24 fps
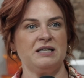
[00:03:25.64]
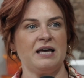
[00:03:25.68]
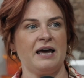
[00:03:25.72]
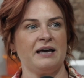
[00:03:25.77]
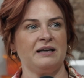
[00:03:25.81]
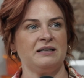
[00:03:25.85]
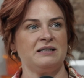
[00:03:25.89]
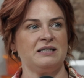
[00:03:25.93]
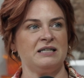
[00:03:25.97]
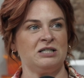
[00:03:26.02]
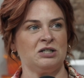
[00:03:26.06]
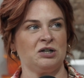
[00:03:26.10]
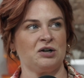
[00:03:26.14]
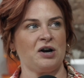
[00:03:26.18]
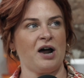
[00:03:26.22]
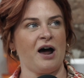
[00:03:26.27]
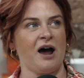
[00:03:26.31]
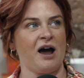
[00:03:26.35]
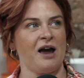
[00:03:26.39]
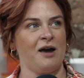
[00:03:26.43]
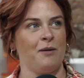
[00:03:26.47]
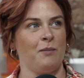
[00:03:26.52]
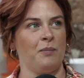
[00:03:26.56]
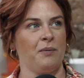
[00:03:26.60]
to
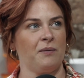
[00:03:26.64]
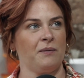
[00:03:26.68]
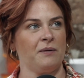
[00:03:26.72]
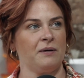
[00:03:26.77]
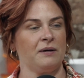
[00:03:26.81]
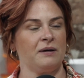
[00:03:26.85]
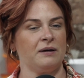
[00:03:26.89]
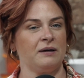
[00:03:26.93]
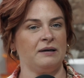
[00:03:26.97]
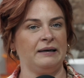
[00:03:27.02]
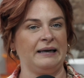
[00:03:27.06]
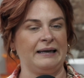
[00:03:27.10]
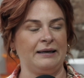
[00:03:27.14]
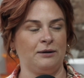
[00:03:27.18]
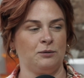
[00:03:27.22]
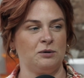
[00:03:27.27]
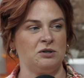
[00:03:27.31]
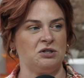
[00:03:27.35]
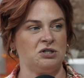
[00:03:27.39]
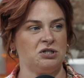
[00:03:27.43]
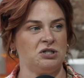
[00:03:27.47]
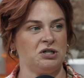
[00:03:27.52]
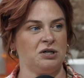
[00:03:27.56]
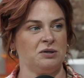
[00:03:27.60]
describe
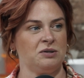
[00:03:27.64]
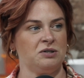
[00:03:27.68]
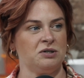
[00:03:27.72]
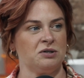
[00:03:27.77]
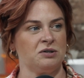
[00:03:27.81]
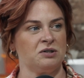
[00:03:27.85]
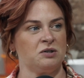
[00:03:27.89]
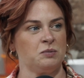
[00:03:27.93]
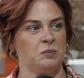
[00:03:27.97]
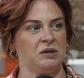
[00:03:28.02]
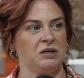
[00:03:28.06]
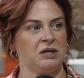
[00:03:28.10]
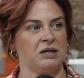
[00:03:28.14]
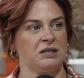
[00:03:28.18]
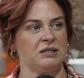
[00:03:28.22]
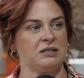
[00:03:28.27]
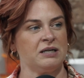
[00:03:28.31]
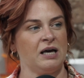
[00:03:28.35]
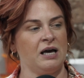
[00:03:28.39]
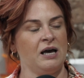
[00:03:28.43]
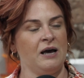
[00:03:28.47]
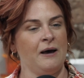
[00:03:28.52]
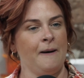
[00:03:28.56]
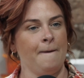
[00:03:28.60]
Liquid Studios, because
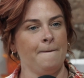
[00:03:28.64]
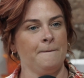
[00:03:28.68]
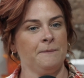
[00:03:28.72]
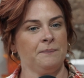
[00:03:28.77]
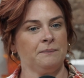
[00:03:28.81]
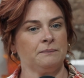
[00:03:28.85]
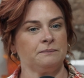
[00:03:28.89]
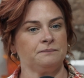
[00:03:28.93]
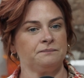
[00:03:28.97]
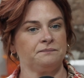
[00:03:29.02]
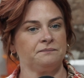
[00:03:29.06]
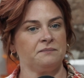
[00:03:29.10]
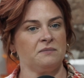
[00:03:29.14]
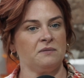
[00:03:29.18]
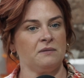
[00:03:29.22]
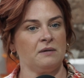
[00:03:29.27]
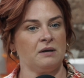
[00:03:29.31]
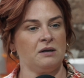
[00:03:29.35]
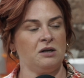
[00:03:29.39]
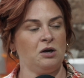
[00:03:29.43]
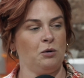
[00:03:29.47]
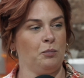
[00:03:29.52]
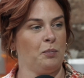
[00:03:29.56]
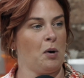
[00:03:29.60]
yeah.
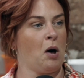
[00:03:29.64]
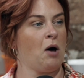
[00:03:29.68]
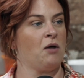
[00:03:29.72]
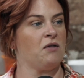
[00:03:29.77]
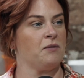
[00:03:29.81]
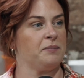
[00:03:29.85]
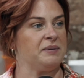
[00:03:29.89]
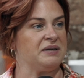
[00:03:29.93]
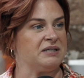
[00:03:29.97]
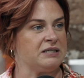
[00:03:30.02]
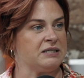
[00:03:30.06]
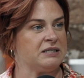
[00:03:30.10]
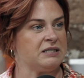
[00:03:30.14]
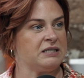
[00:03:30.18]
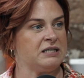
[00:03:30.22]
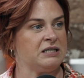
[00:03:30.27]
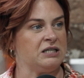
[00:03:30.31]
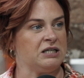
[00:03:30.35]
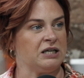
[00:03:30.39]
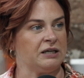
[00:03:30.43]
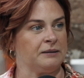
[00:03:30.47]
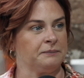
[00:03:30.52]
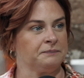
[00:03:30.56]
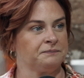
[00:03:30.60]
you bought the business,
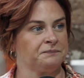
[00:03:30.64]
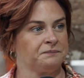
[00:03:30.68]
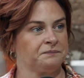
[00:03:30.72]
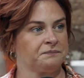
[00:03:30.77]
didn't you?